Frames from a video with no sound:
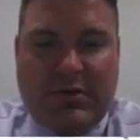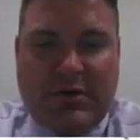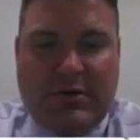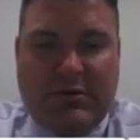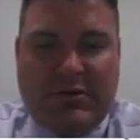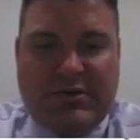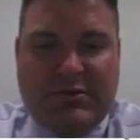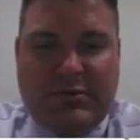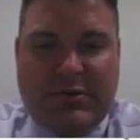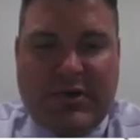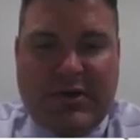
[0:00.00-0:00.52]
Oh,
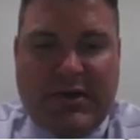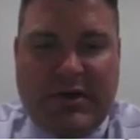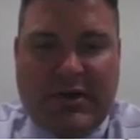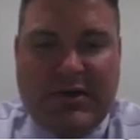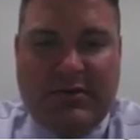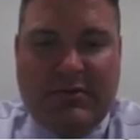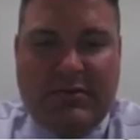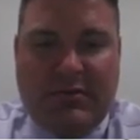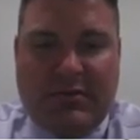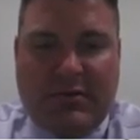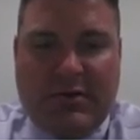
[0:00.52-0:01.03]
it's working
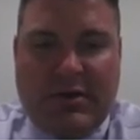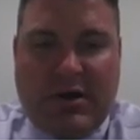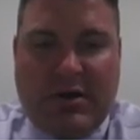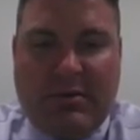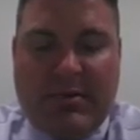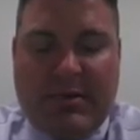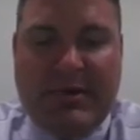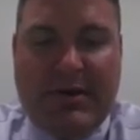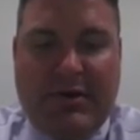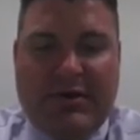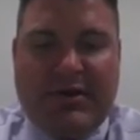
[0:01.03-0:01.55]
now. Oh,
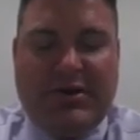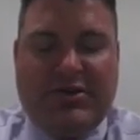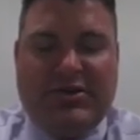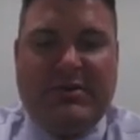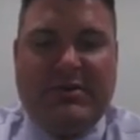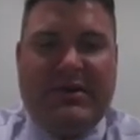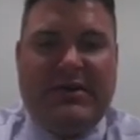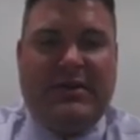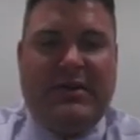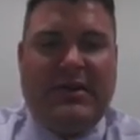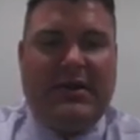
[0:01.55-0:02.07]
maybe I don't need to try
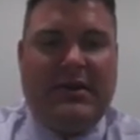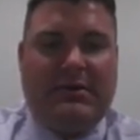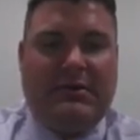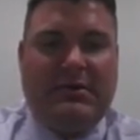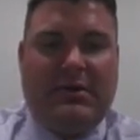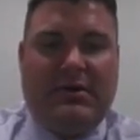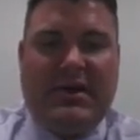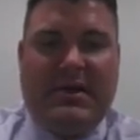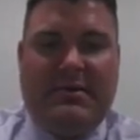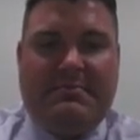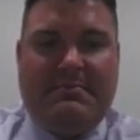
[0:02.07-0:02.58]
my thing.
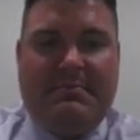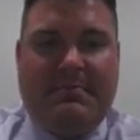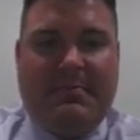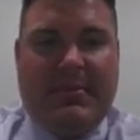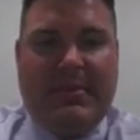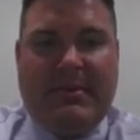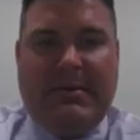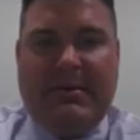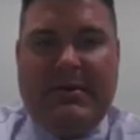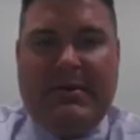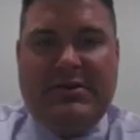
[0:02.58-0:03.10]
Okay,
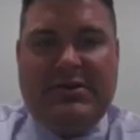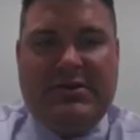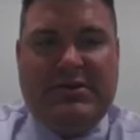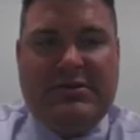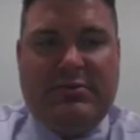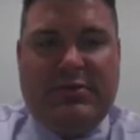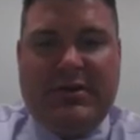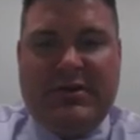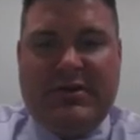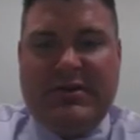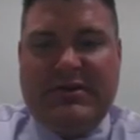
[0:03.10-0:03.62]
maybe it just
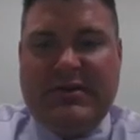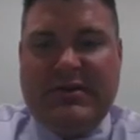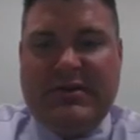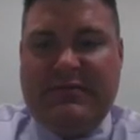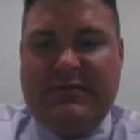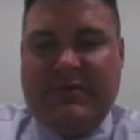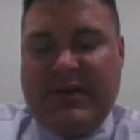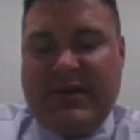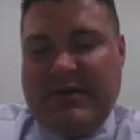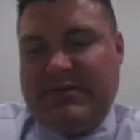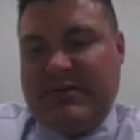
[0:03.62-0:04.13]
worked itself.
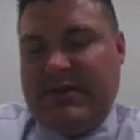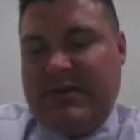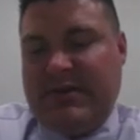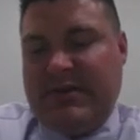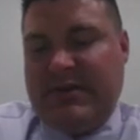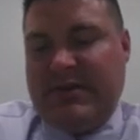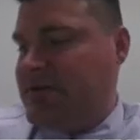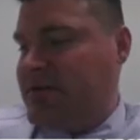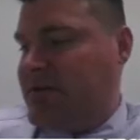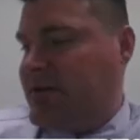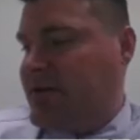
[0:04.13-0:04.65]
Okay, so that's the
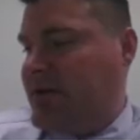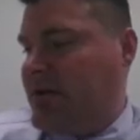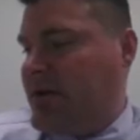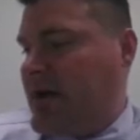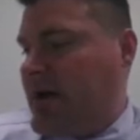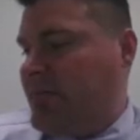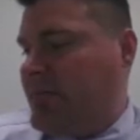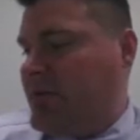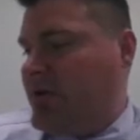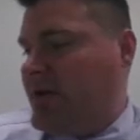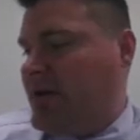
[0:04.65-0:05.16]
answer.
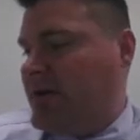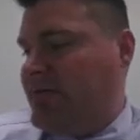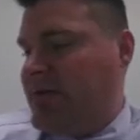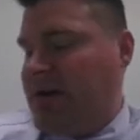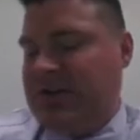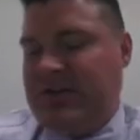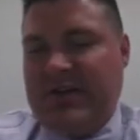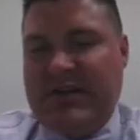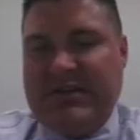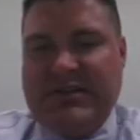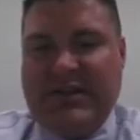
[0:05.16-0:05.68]
You can
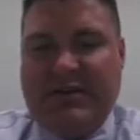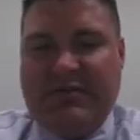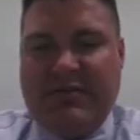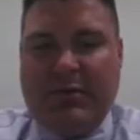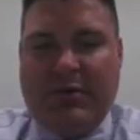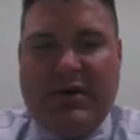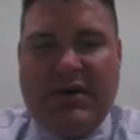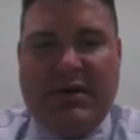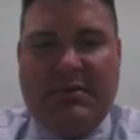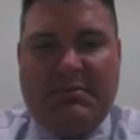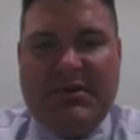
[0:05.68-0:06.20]
rationalize that if you
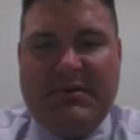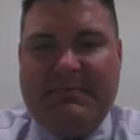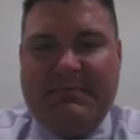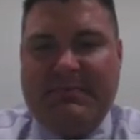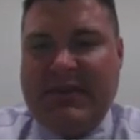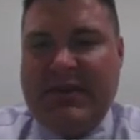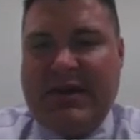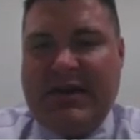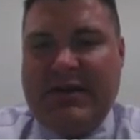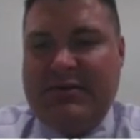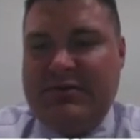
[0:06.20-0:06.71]
want, but
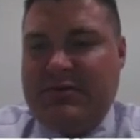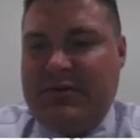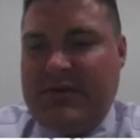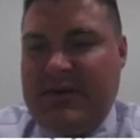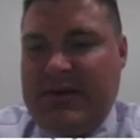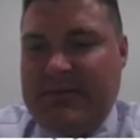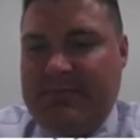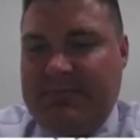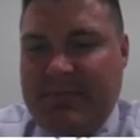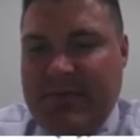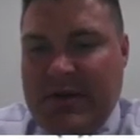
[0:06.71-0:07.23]
I don't do
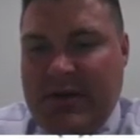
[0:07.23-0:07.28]
that.